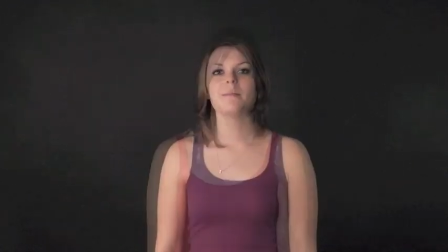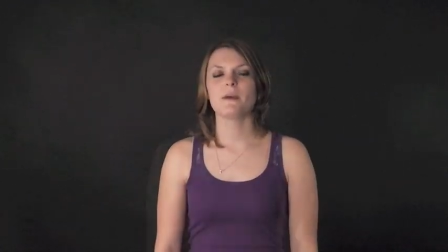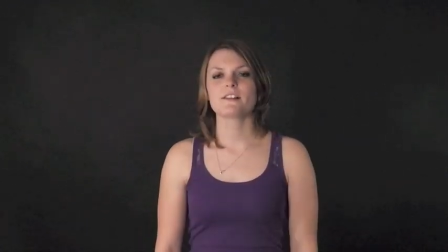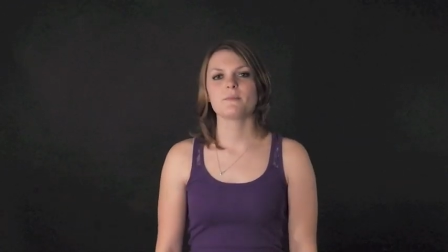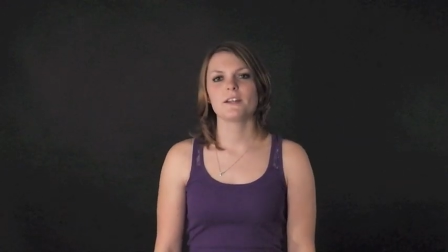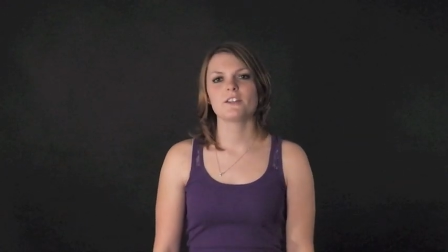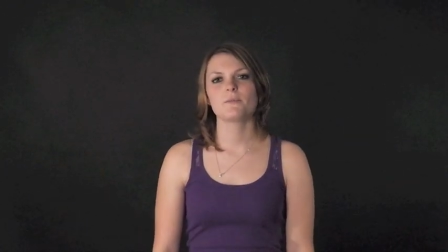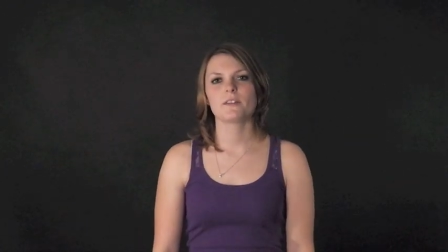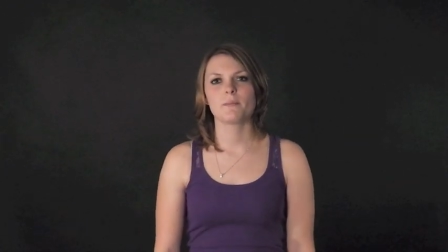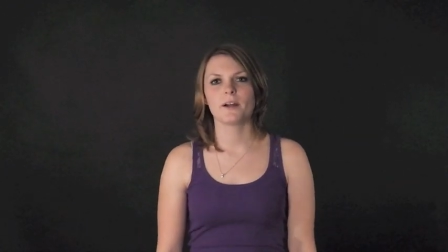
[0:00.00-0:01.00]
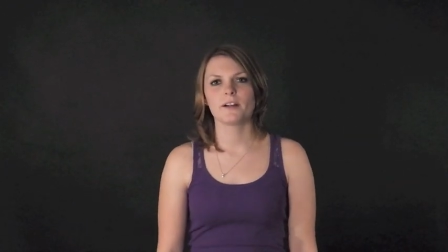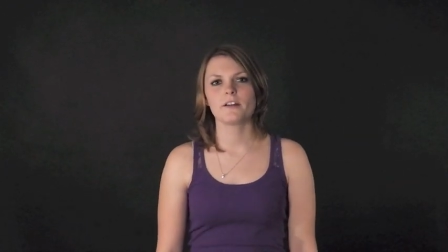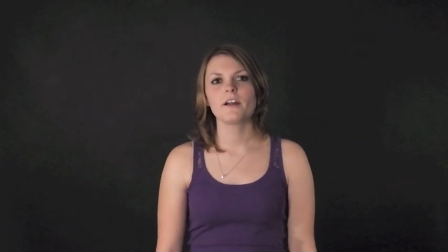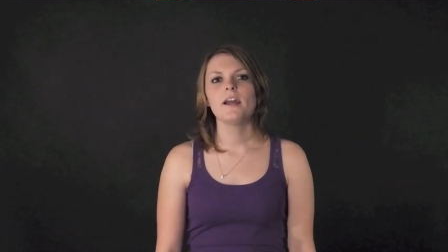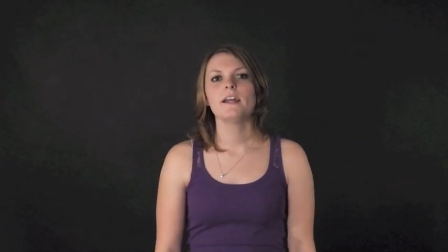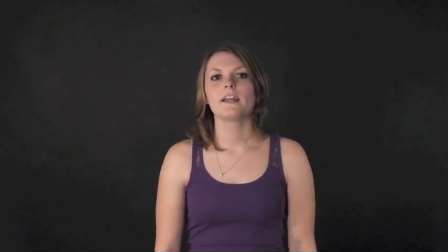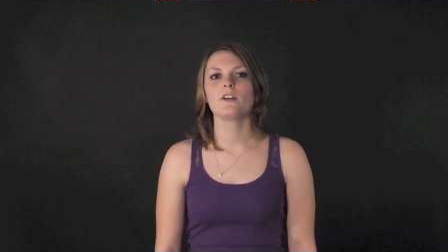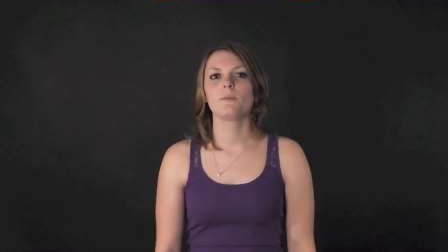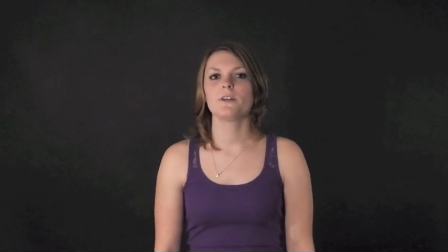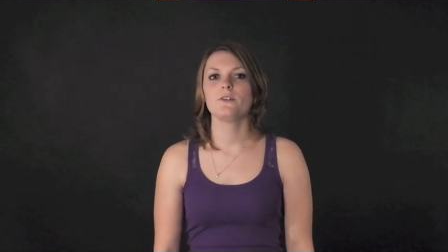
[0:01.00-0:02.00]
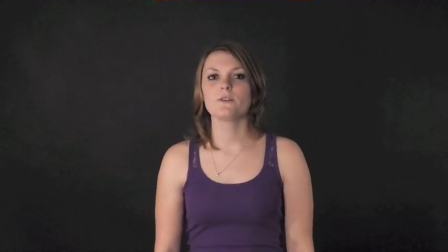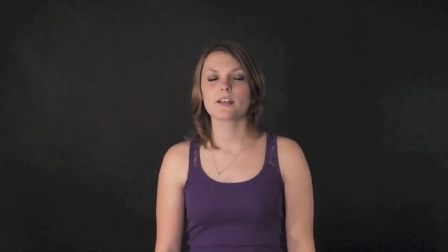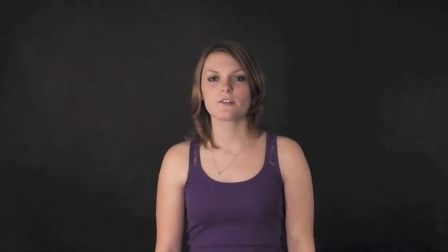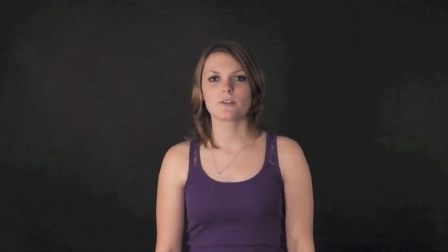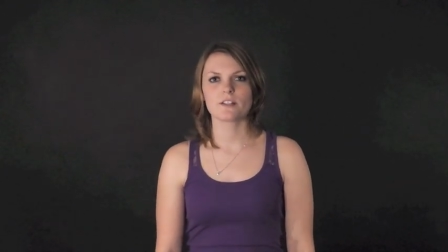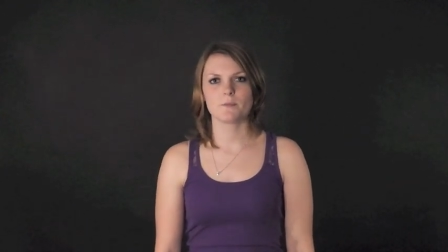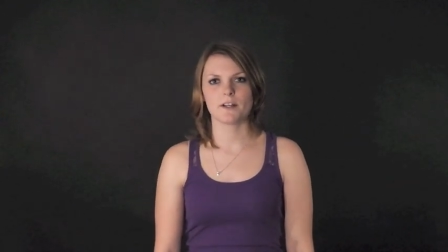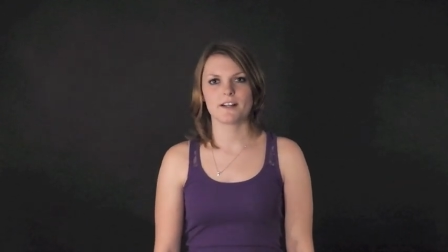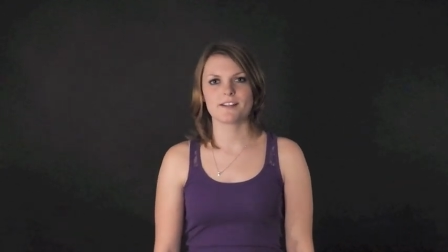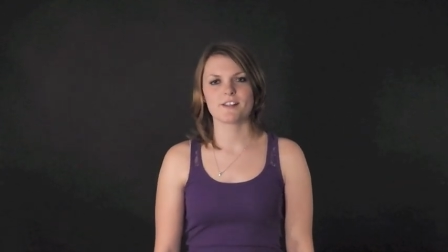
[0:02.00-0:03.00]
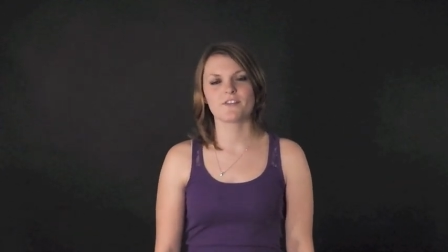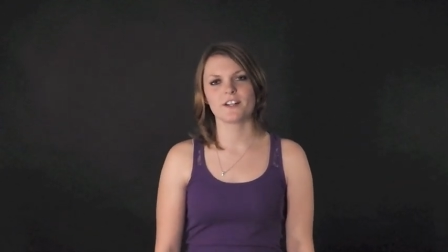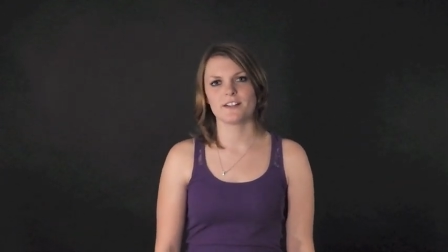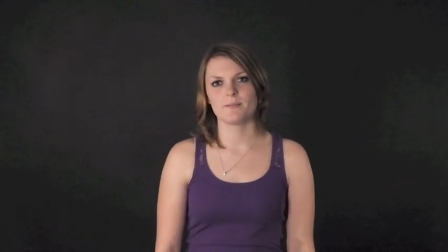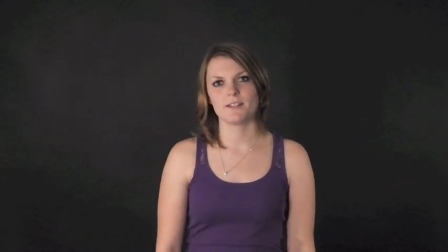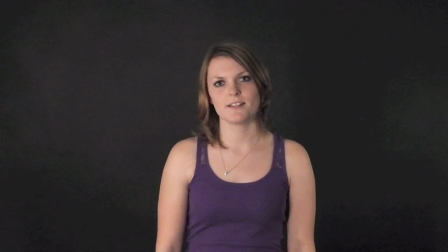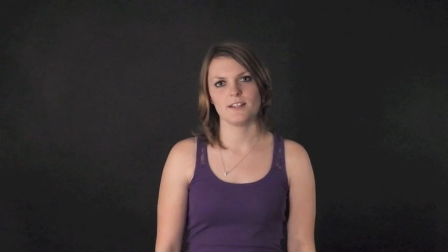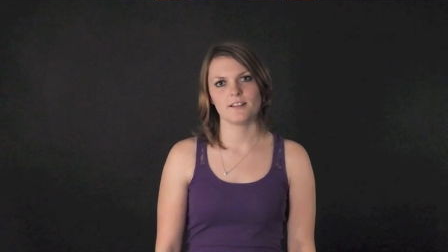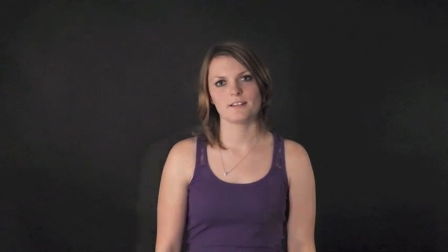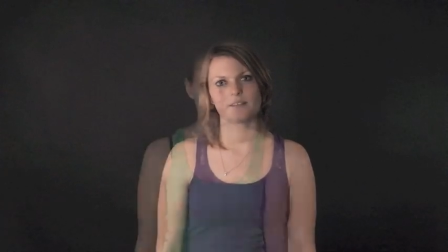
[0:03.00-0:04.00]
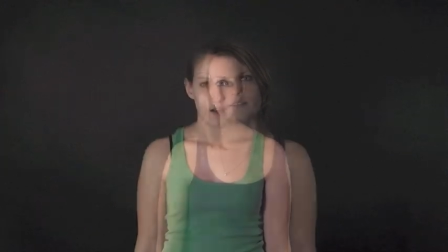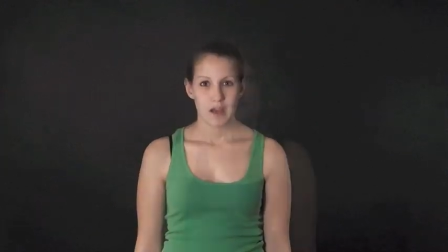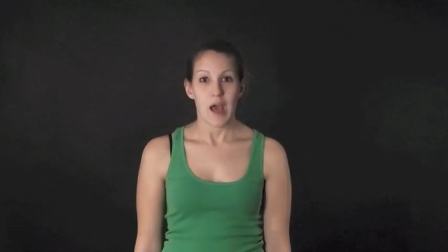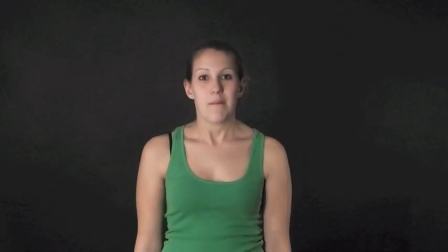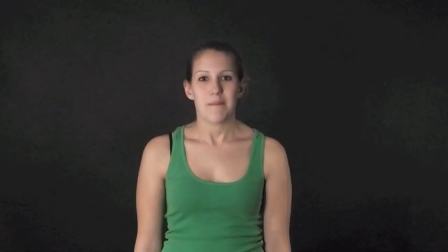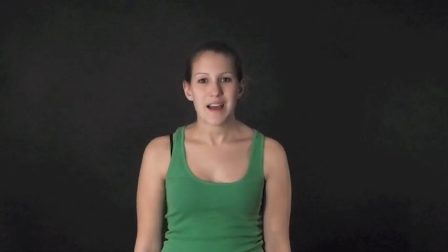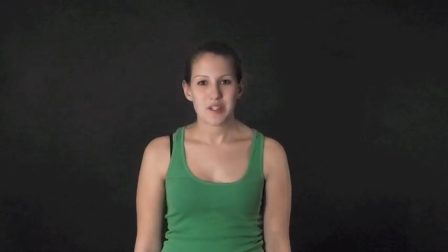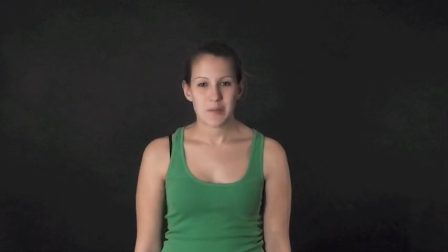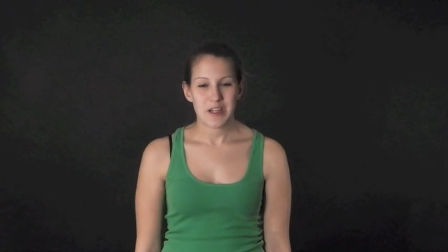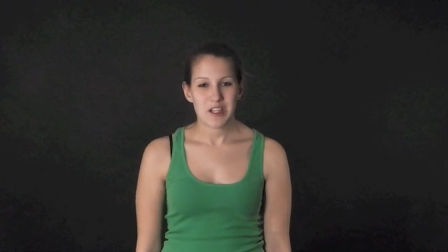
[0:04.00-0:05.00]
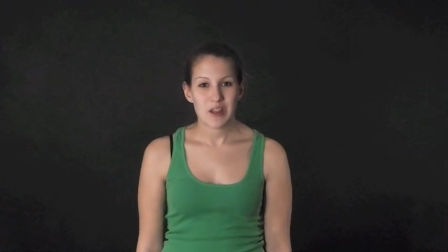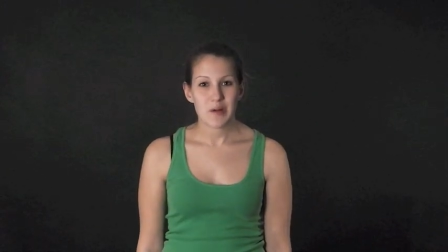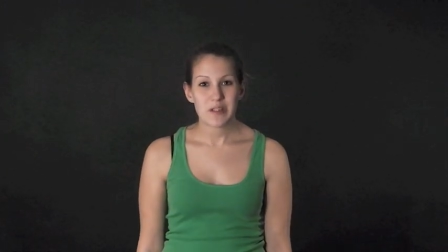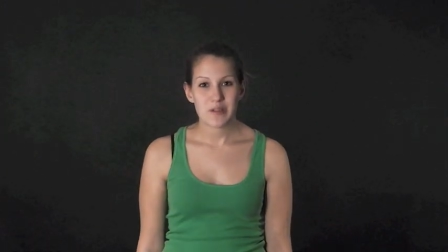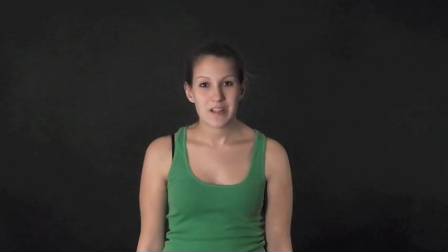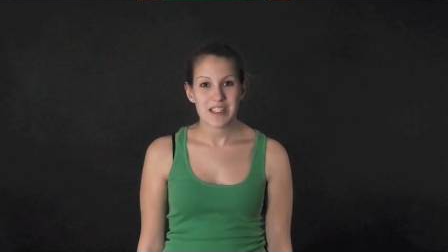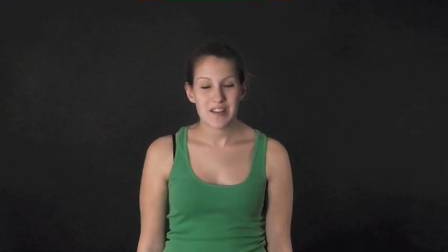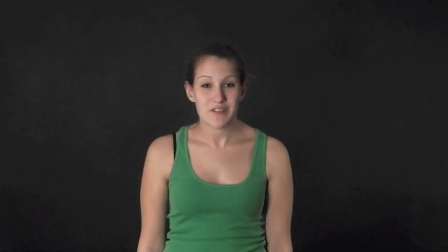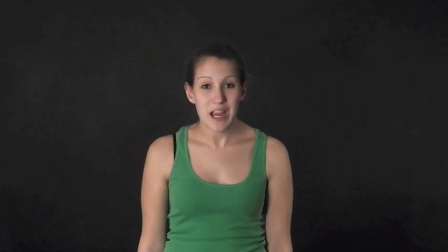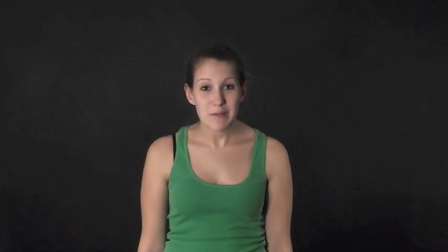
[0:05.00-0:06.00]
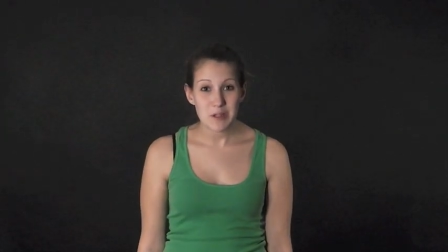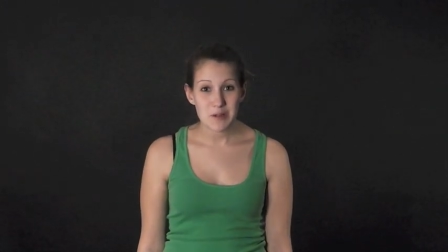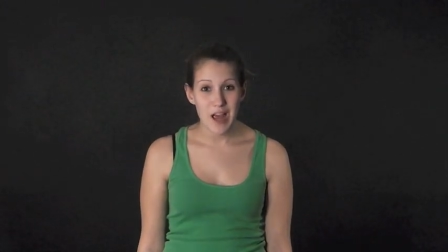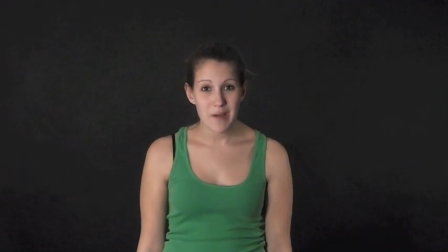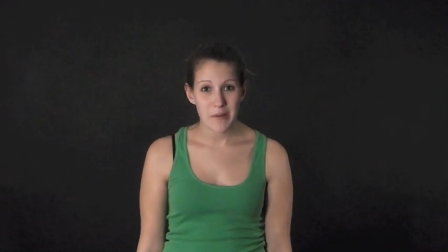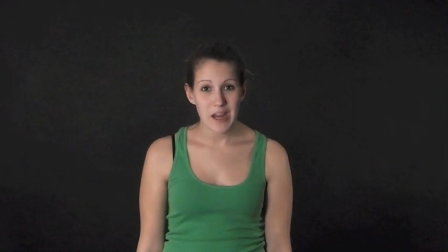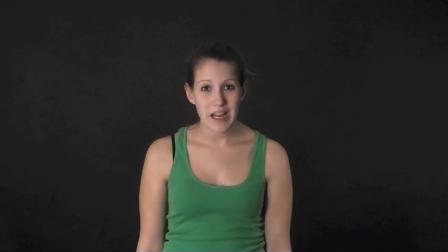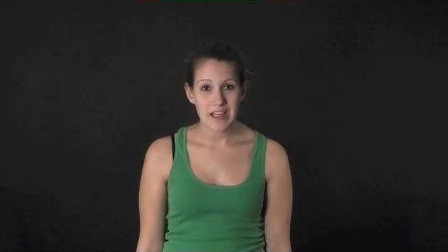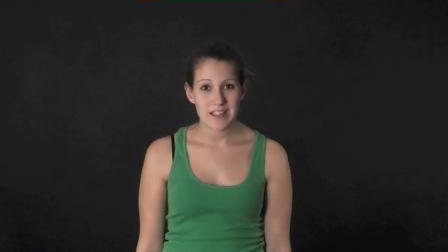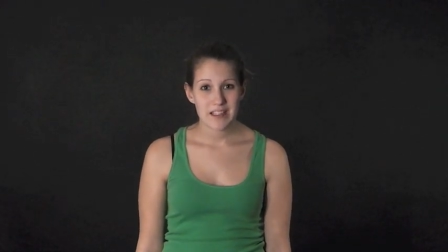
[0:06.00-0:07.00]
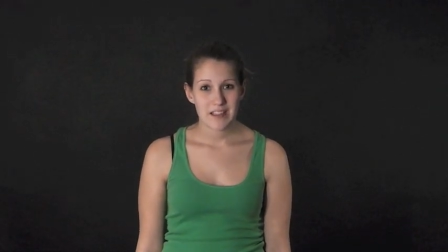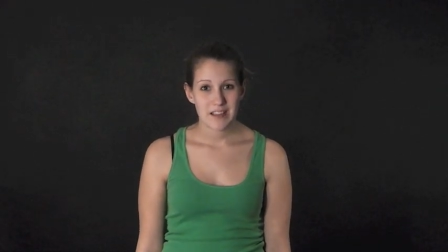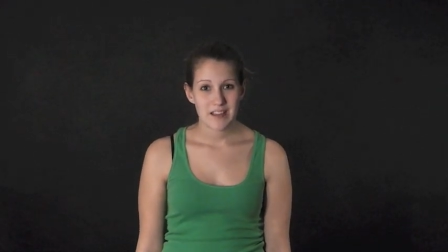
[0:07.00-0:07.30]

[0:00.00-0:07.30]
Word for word: Masturbation with a partner can open new sexual experiences for intimacy, Masturbation lowers the risk of type 2 diabetes.